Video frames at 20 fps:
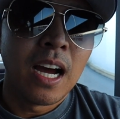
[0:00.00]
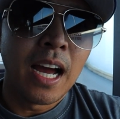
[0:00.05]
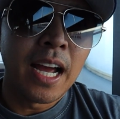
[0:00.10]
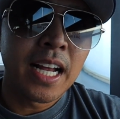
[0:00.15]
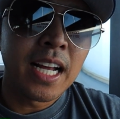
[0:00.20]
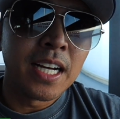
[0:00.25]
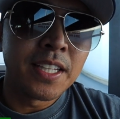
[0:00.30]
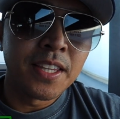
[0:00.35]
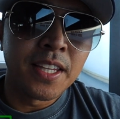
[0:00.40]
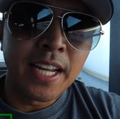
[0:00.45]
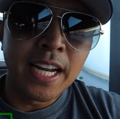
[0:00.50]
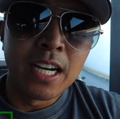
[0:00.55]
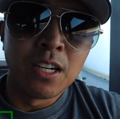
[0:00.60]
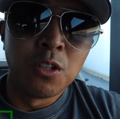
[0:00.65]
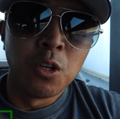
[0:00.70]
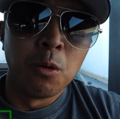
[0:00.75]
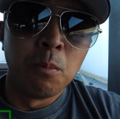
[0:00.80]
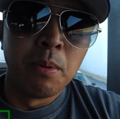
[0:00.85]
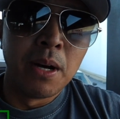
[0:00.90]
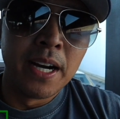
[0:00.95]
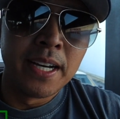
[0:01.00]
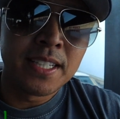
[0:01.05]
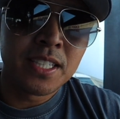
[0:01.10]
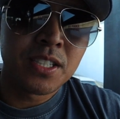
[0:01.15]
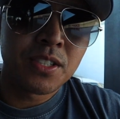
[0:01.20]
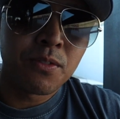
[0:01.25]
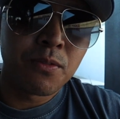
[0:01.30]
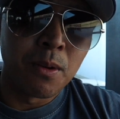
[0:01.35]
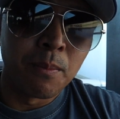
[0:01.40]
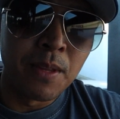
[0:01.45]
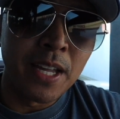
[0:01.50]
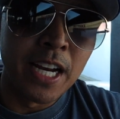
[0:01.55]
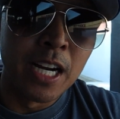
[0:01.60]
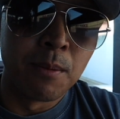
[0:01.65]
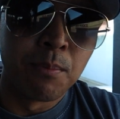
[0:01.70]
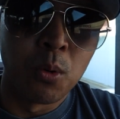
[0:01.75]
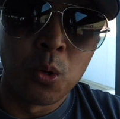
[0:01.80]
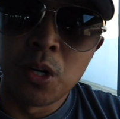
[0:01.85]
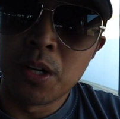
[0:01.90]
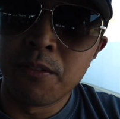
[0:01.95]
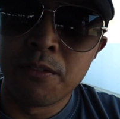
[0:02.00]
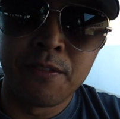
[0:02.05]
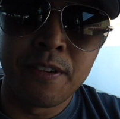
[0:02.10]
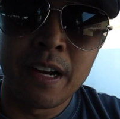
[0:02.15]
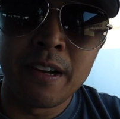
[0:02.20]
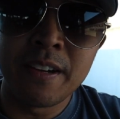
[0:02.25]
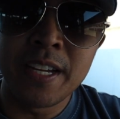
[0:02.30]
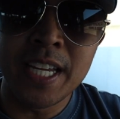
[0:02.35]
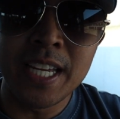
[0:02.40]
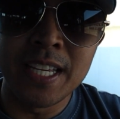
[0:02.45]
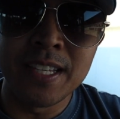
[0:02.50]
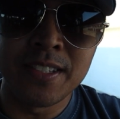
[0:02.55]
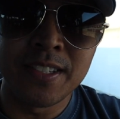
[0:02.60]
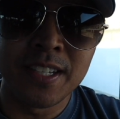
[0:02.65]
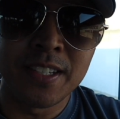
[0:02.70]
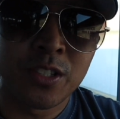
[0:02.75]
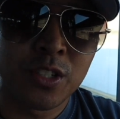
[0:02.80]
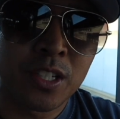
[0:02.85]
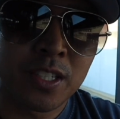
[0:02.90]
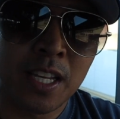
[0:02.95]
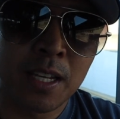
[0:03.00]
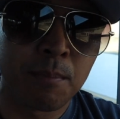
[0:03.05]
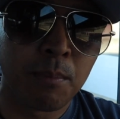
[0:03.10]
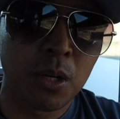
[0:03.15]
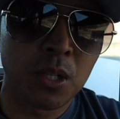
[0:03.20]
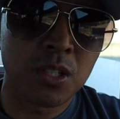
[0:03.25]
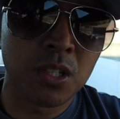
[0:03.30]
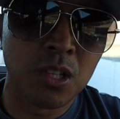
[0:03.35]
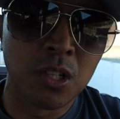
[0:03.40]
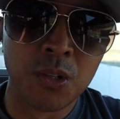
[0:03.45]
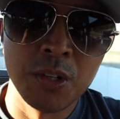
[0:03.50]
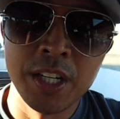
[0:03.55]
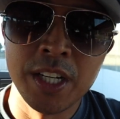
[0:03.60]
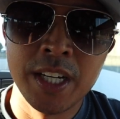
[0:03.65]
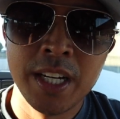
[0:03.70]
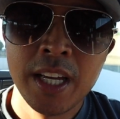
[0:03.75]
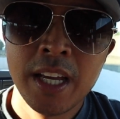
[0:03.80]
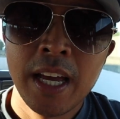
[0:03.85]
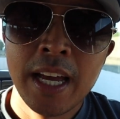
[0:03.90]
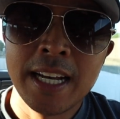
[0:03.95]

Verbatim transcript: I got the Aerobus from the airport. Very easy. It's just like Barcelona.